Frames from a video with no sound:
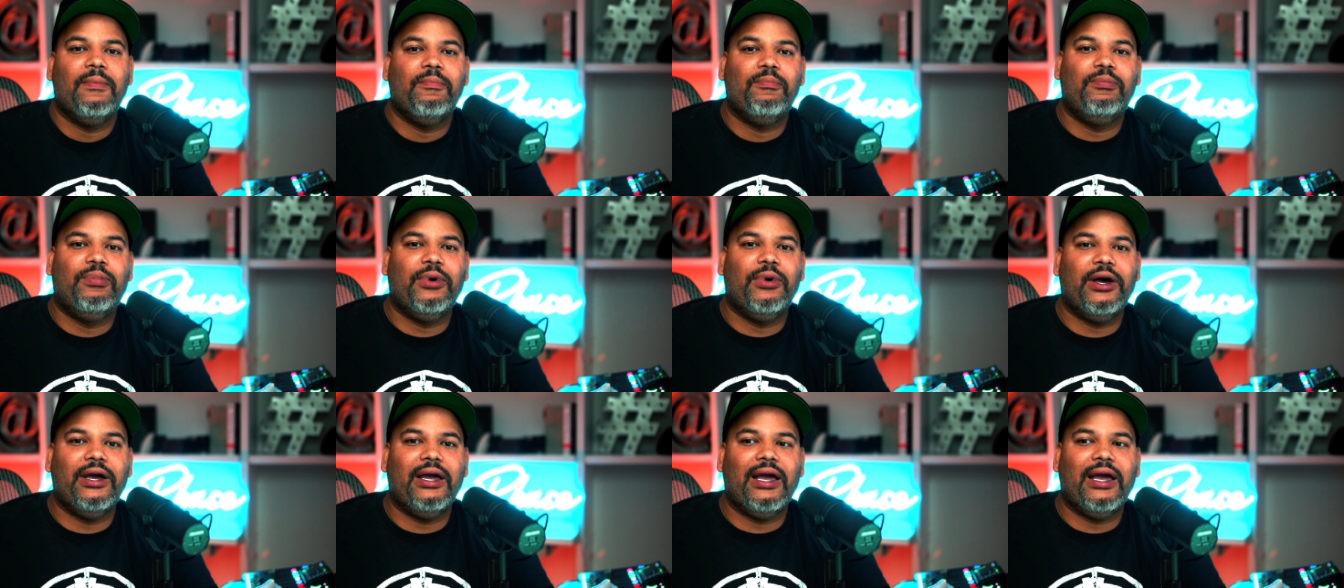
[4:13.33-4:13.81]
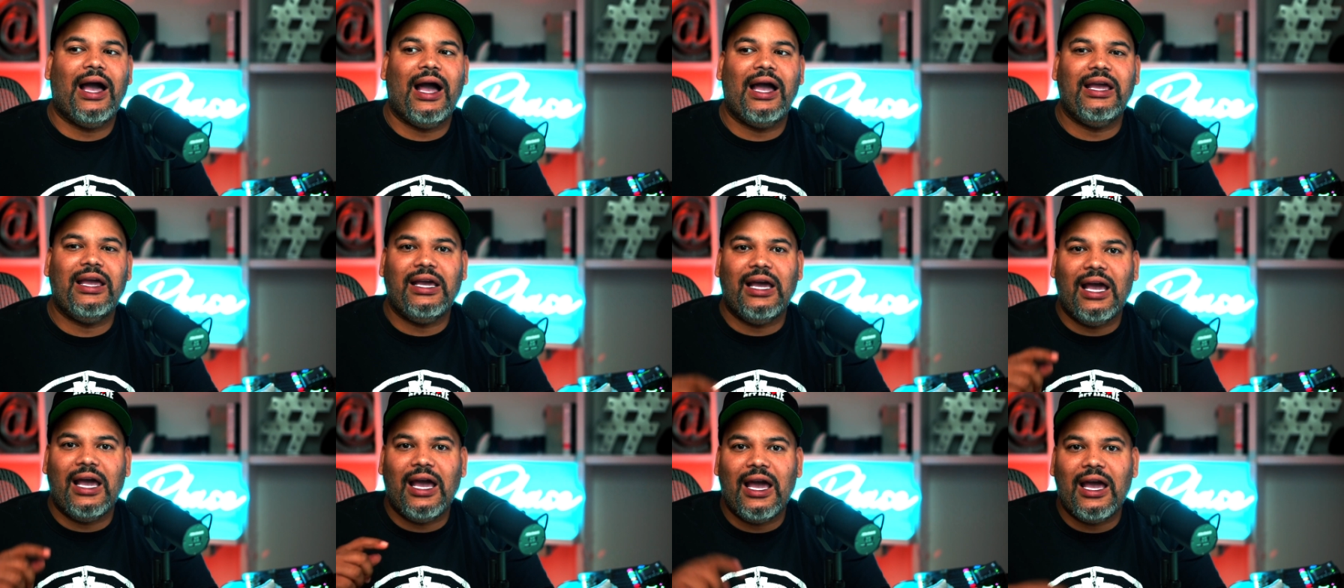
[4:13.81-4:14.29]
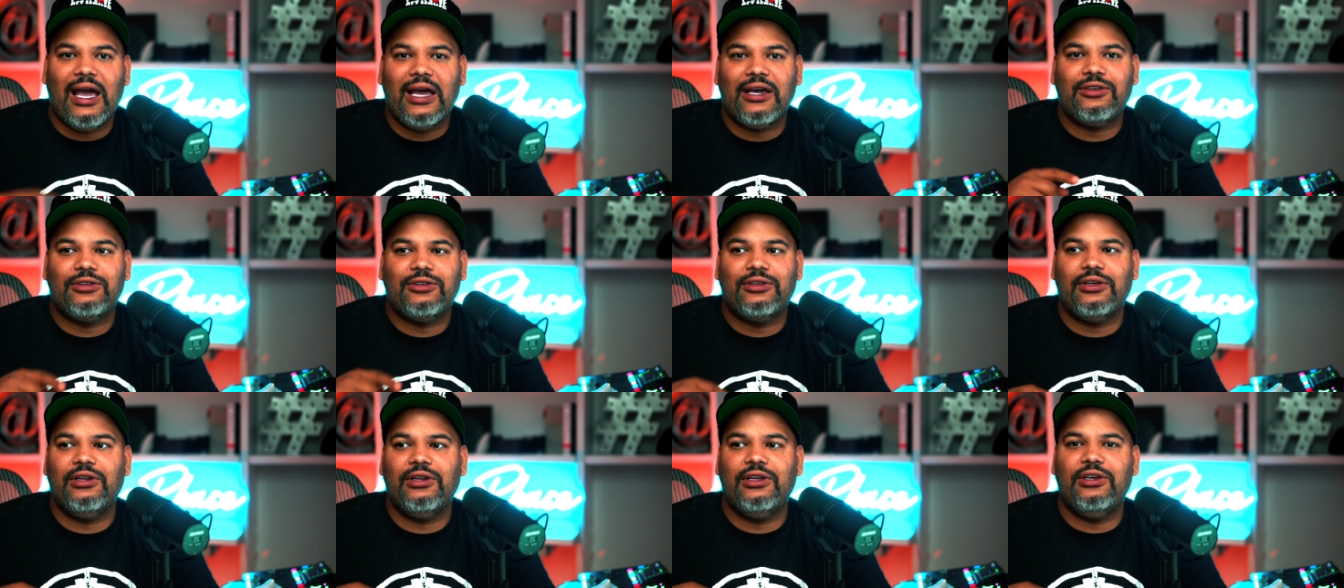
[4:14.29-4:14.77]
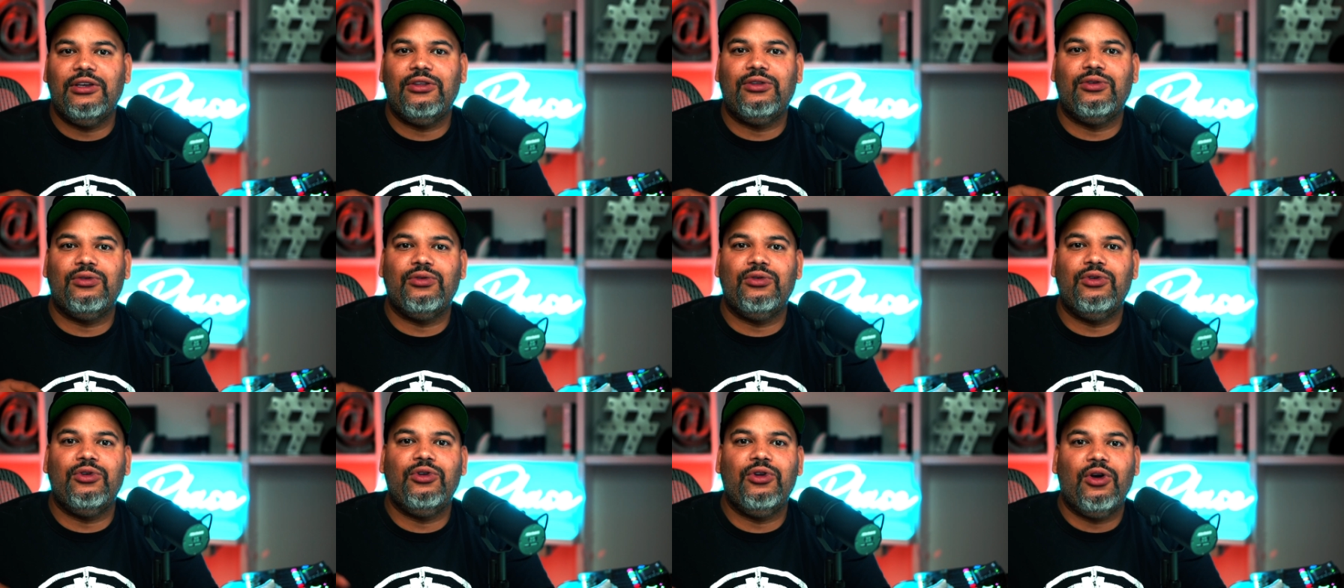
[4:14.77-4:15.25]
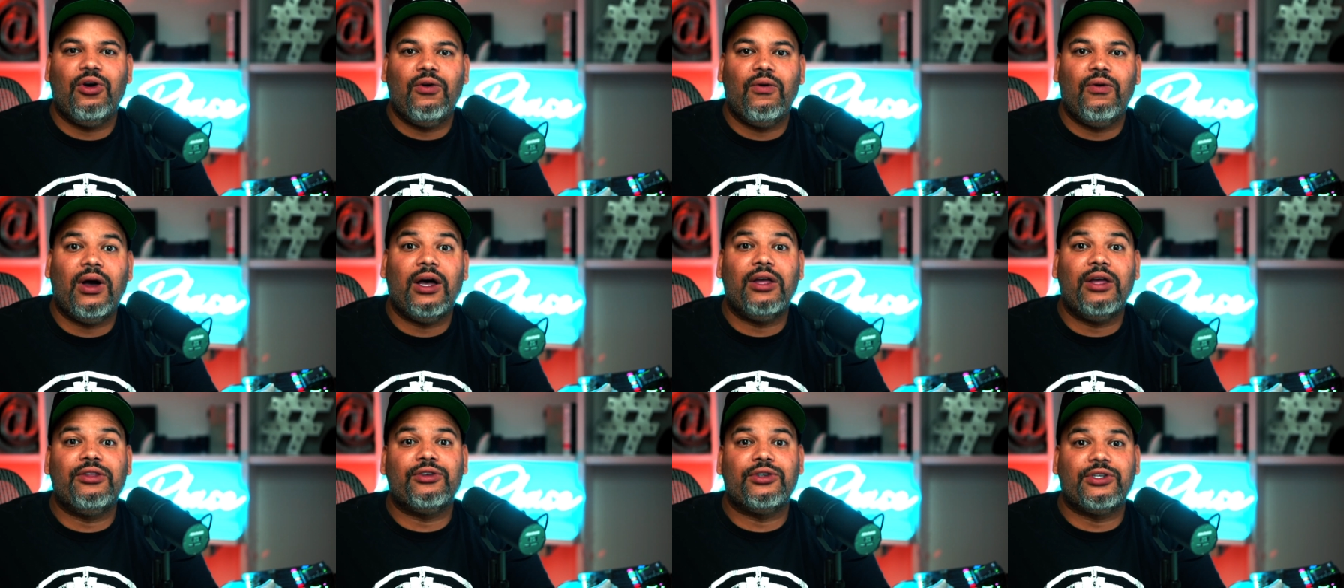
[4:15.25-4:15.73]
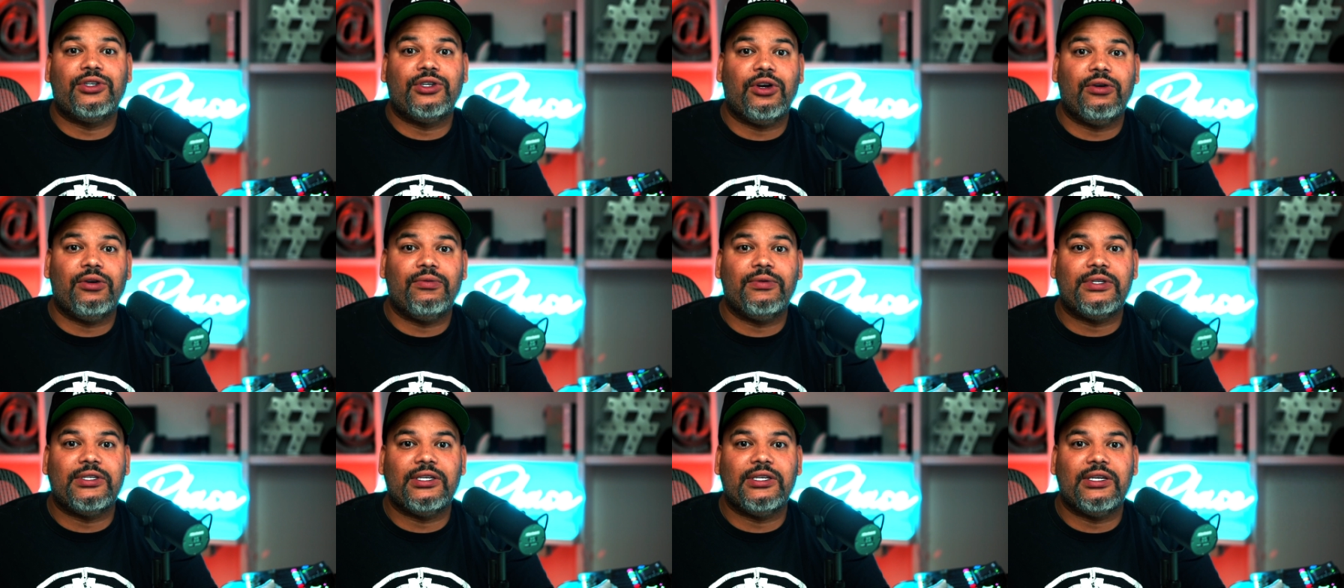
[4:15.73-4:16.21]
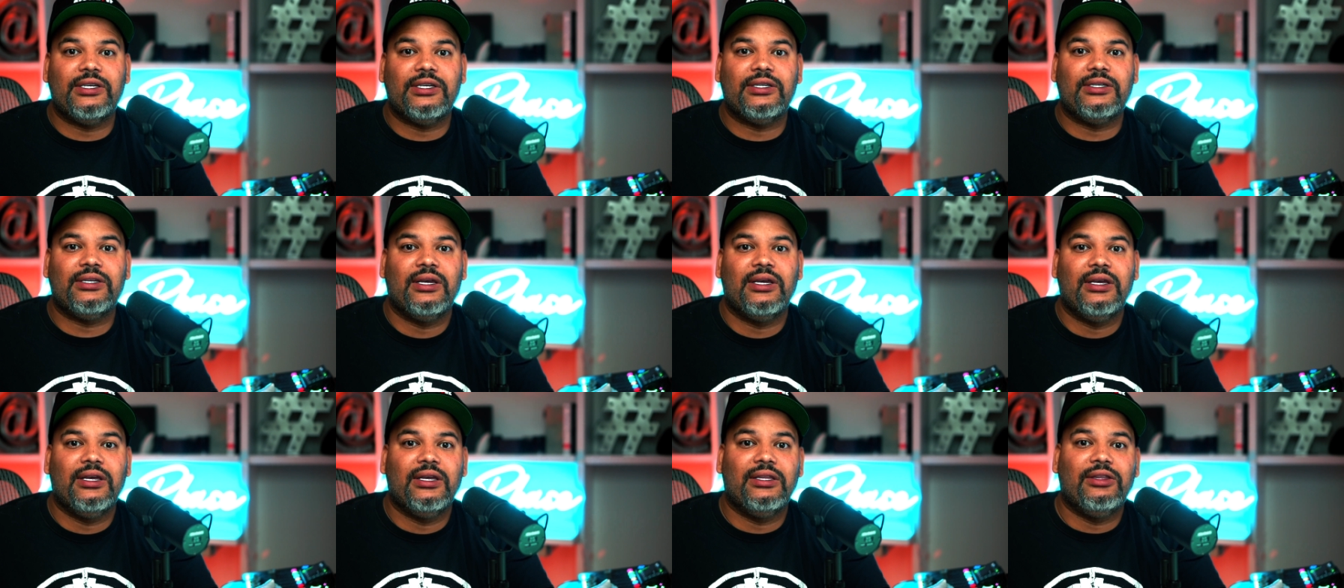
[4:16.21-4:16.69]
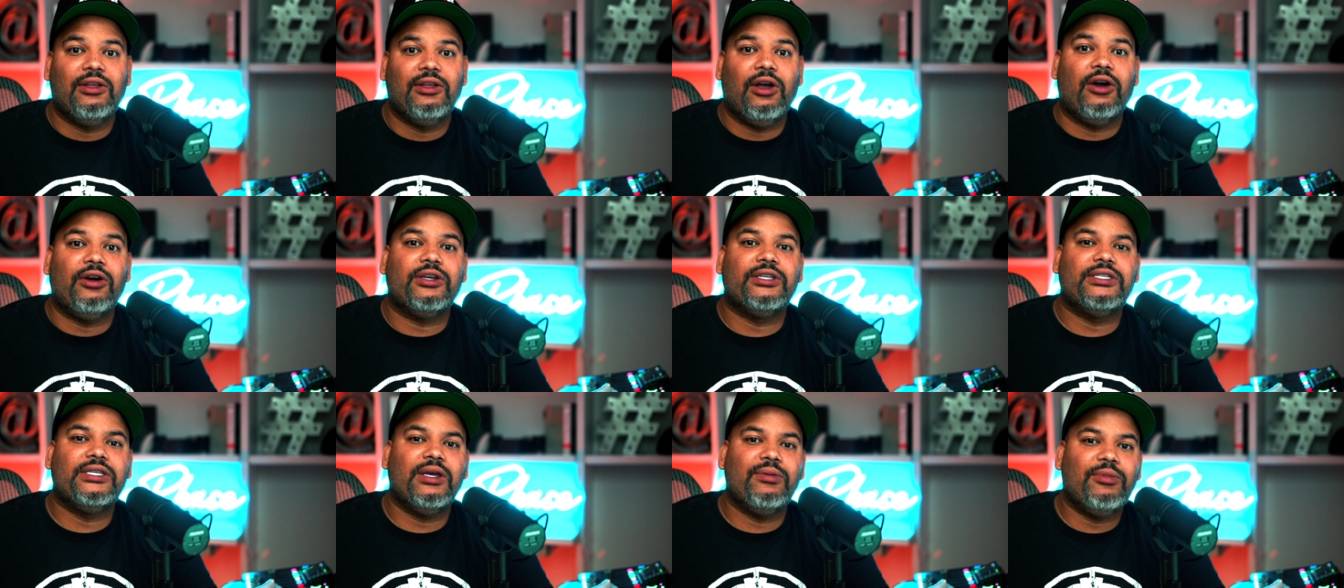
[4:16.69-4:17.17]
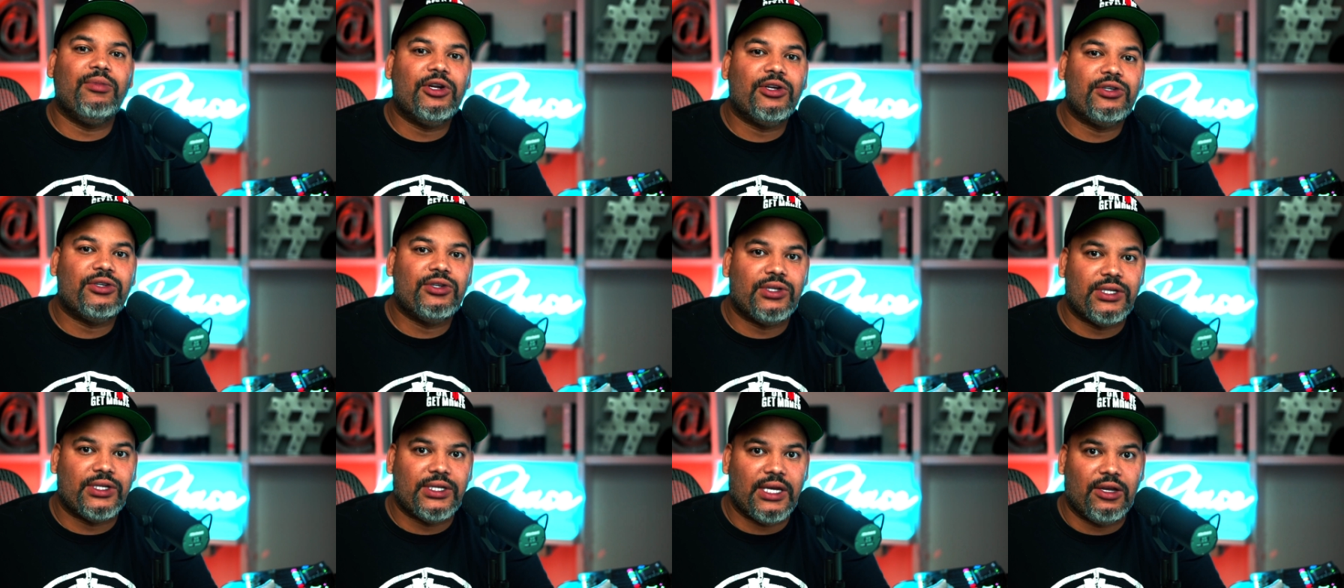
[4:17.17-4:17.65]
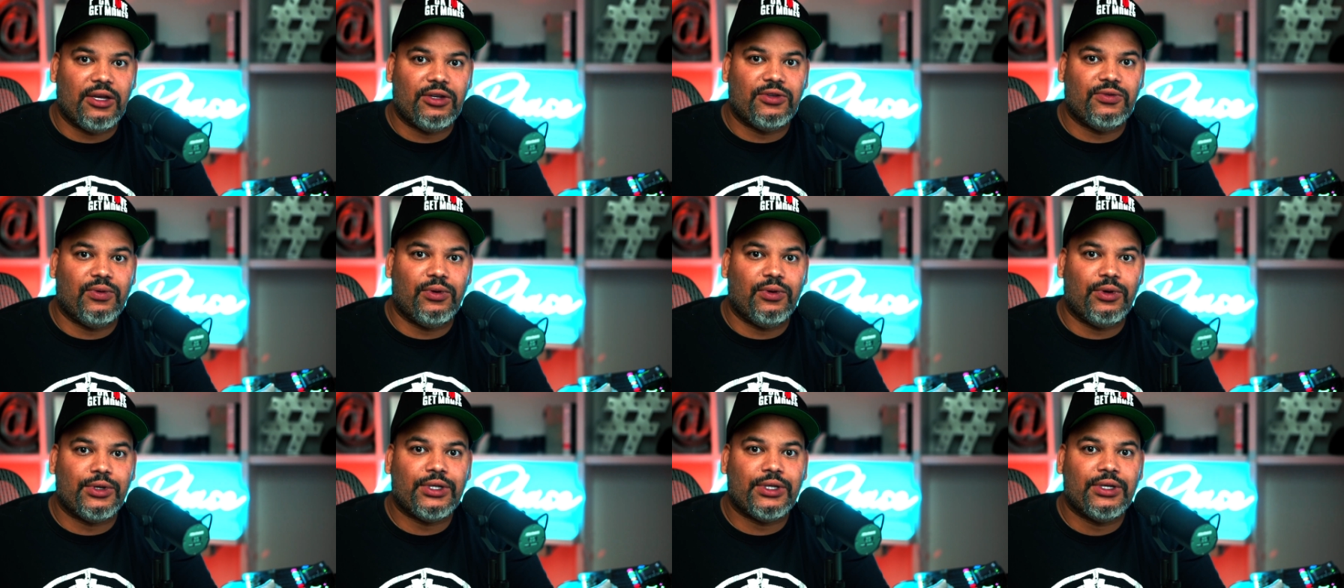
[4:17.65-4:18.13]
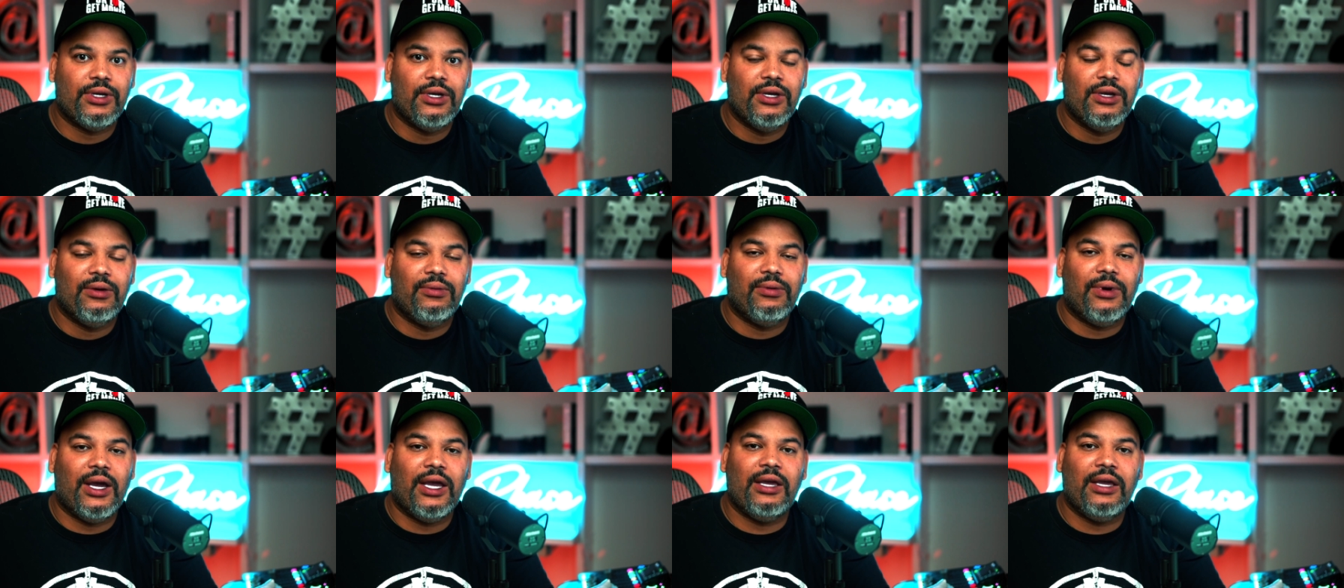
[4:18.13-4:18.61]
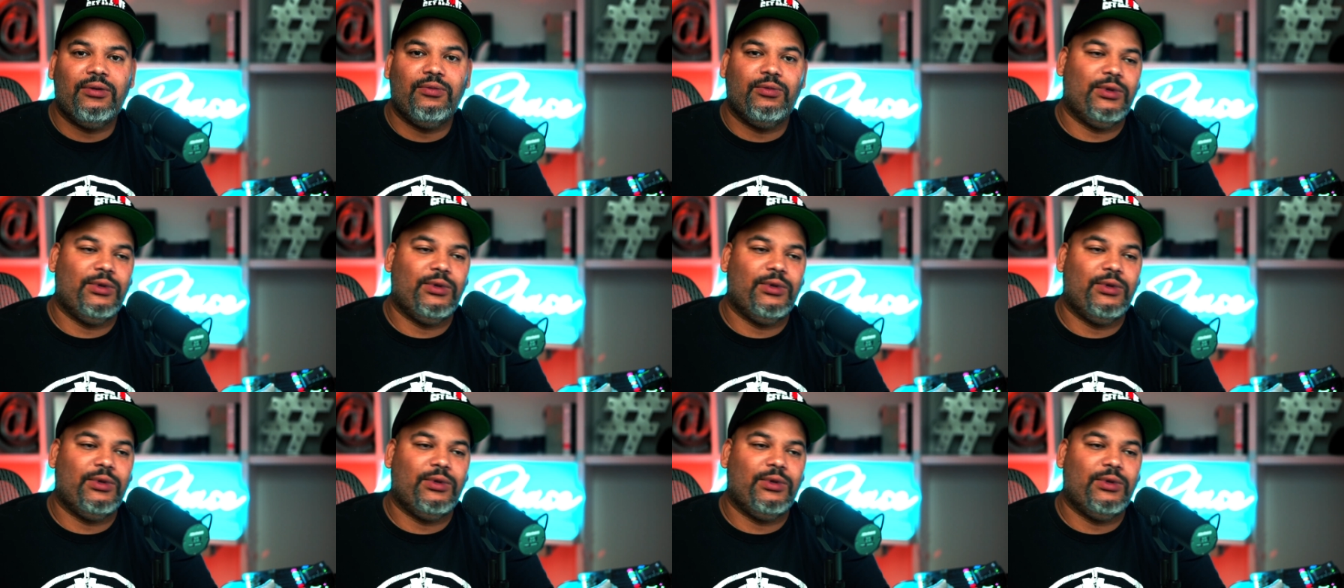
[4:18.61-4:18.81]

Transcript: but I actually do know other services that are similar to Salesforce, right?